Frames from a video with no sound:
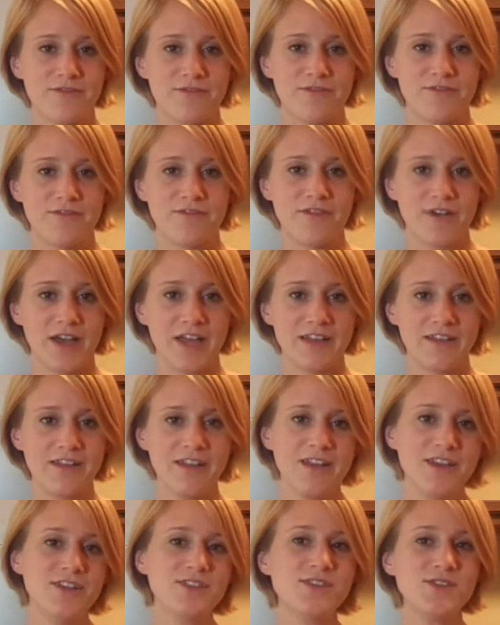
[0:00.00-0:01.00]
fun.
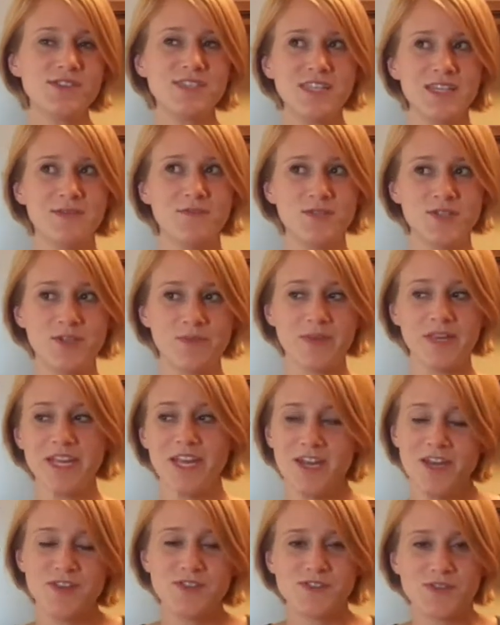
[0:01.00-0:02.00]
So send them to
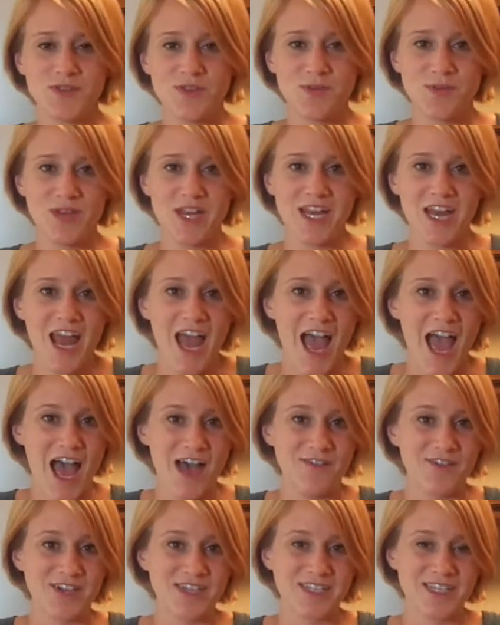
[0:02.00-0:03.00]
me so that we can
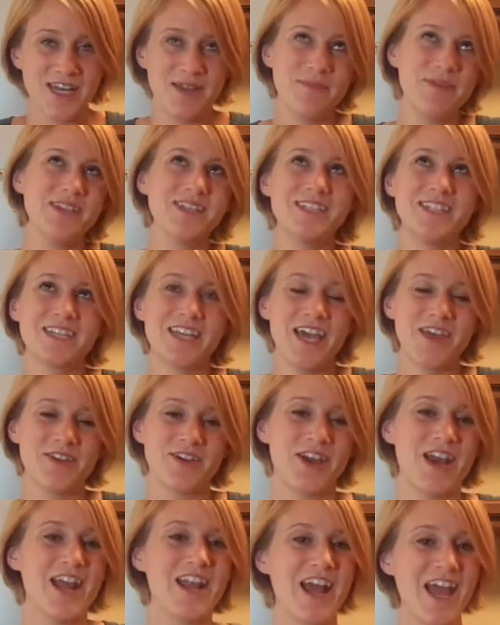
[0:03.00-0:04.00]
have a good time together
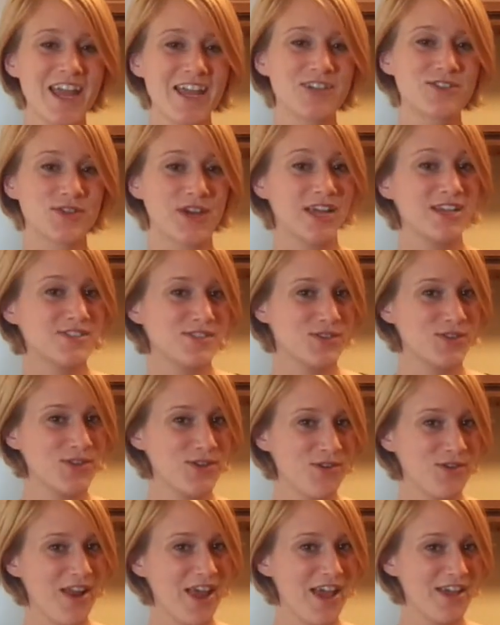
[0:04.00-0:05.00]
and I can try it so
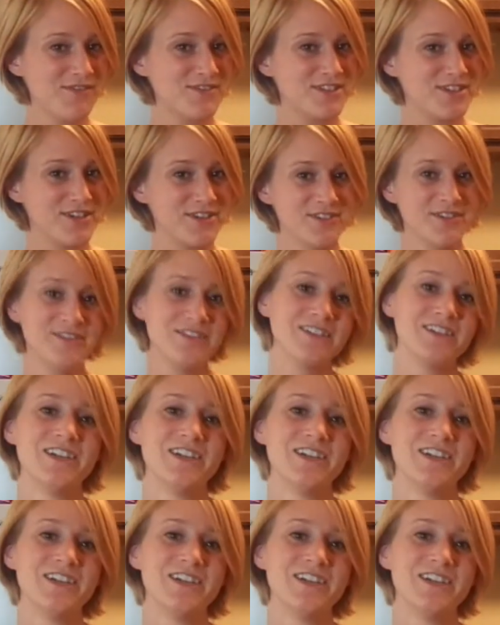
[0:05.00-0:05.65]
you don't have to.